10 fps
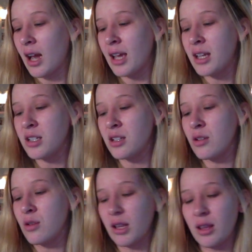I
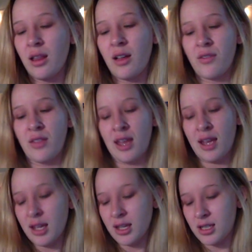do love
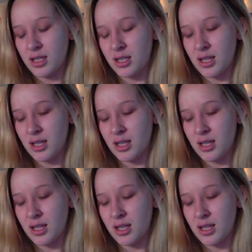that.